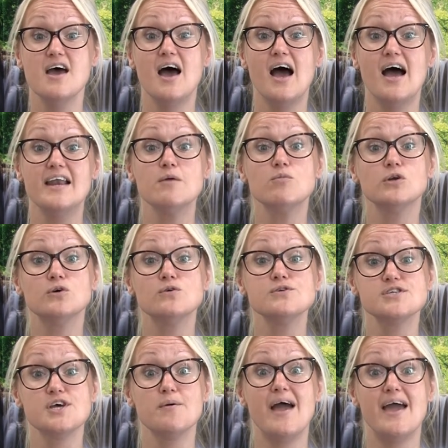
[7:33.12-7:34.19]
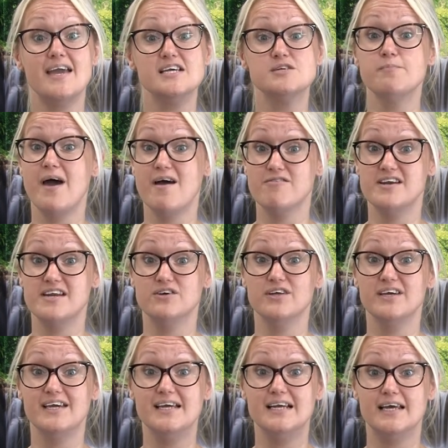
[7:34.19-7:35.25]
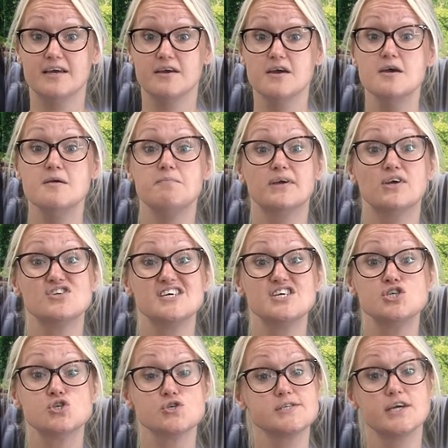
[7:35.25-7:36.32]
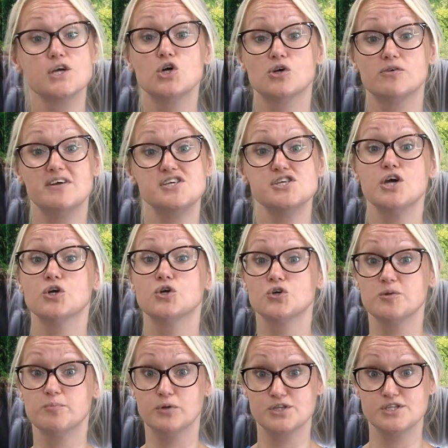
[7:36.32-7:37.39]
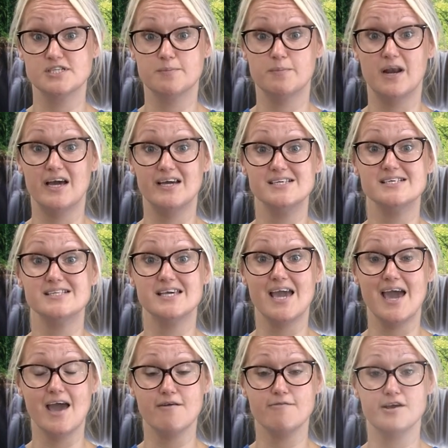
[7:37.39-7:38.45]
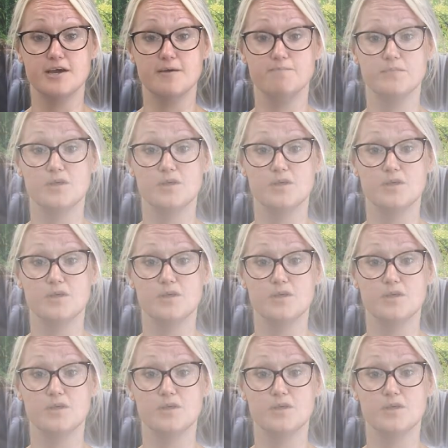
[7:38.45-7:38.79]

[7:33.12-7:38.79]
and it will also aid perineal healing because it does encourage a good blood supply to the area.